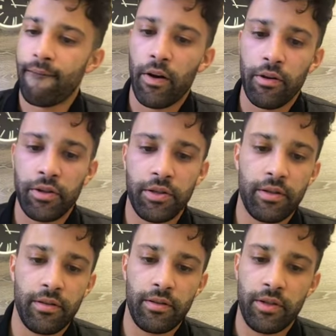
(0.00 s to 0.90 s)
1
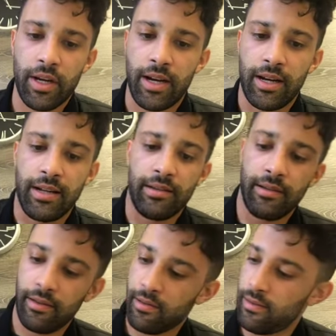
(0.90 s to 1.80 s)

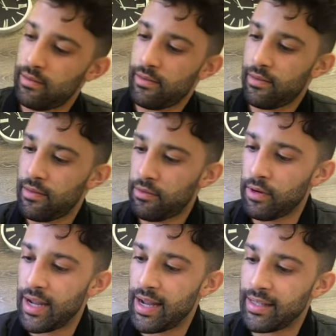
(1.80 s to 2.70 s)
John
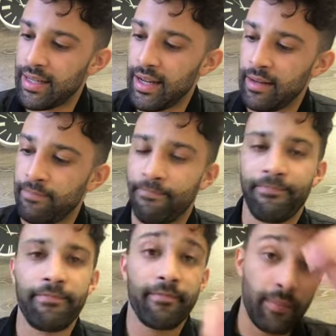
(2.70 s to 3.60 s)
3:18
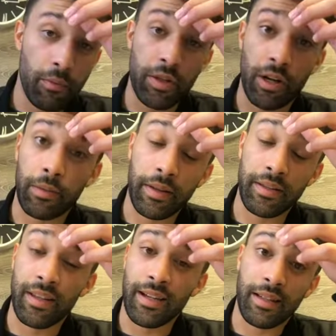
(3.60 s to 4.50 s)
We talked about
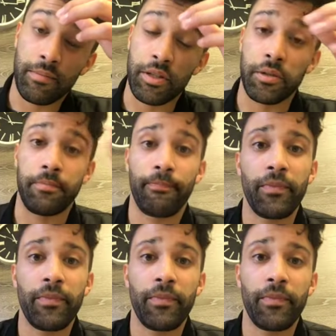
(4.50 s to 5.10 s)
this last time too.